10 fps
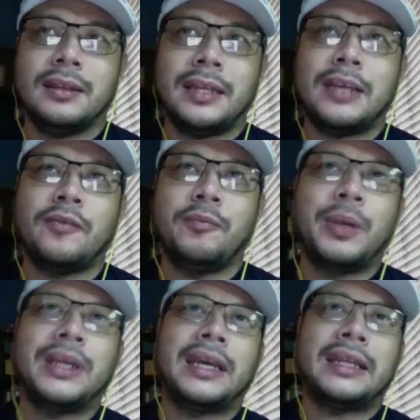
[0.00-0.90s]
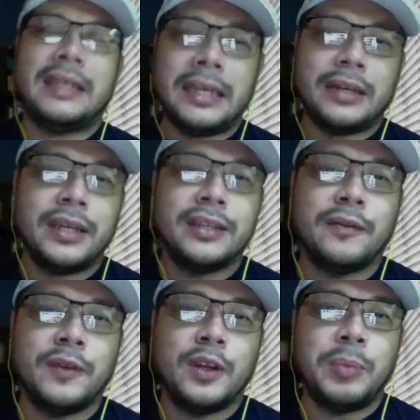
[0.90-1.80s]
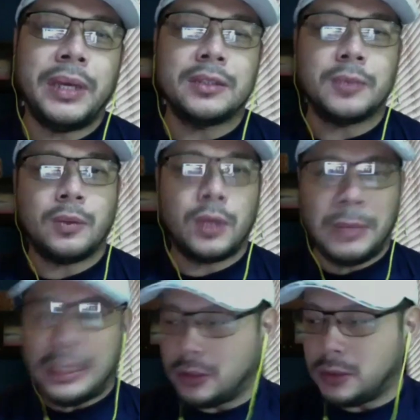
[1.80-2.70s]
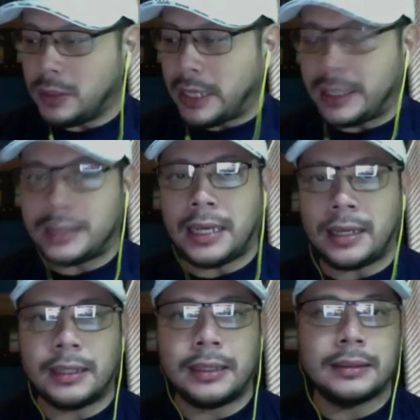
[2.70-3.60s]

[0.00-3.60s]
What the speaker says: think of bringing it here in the Philippines? What made you do that exactly?